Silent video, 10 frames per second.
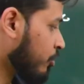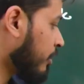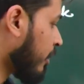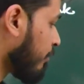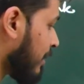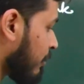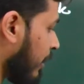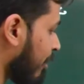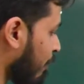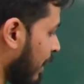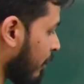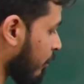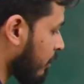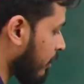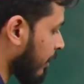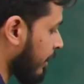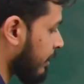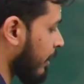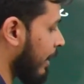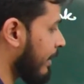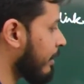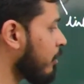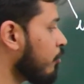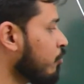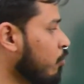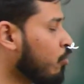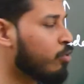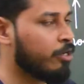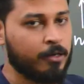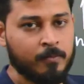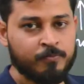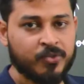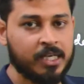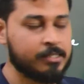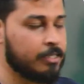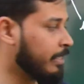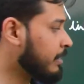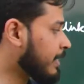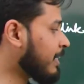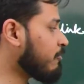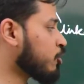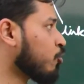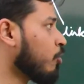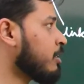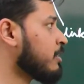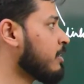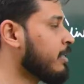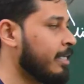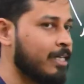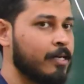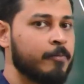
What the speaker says: That means we are playing with the data, and node is an entity which holds the data.